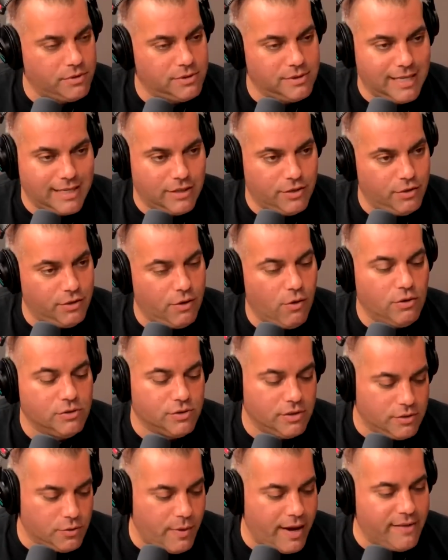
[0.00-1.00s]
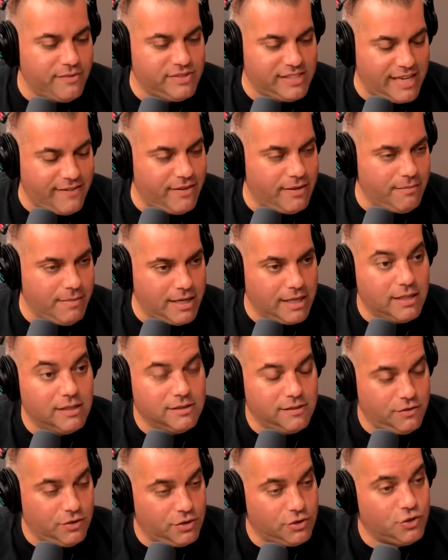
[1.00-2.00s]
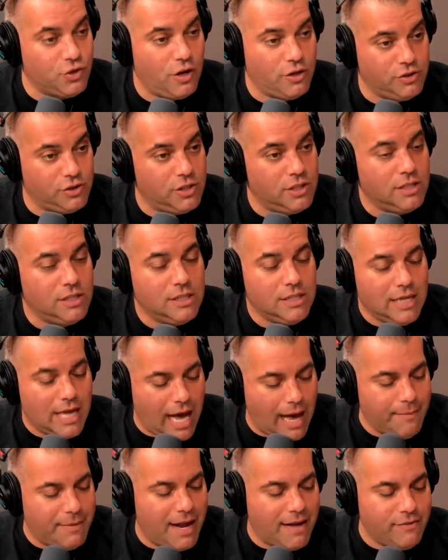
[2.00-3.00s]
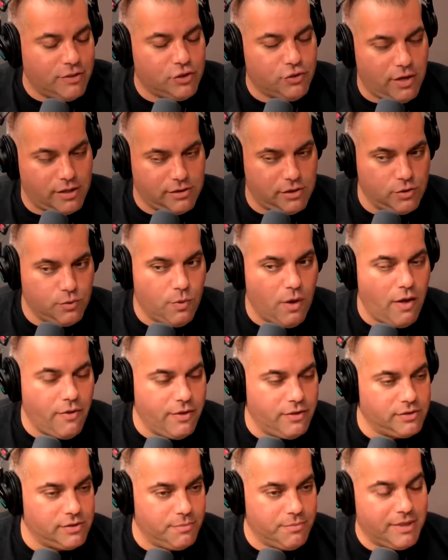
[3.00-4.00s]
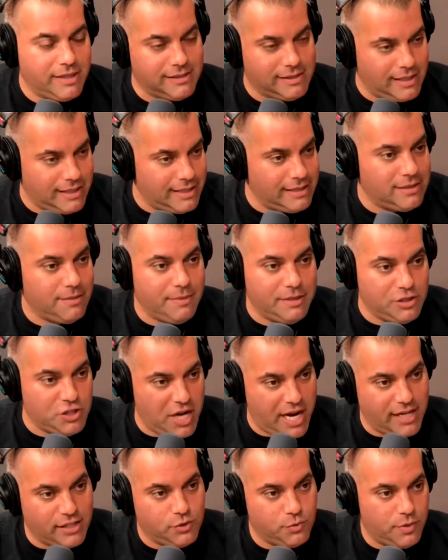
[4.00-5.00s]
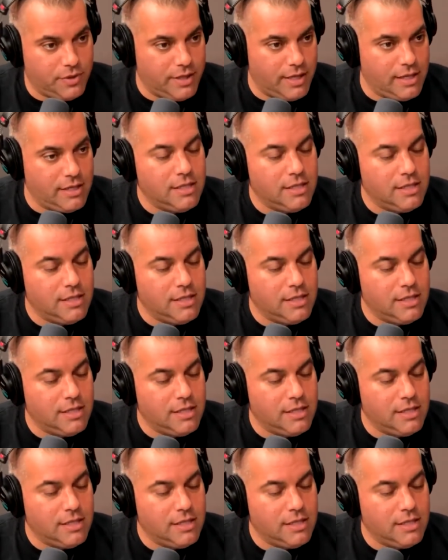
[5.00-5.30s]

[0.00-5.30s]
not going to do it. Also, it's a way of saving money because if you could charge, I mean, I have a trust as well, and there's some things that need to be changed with it.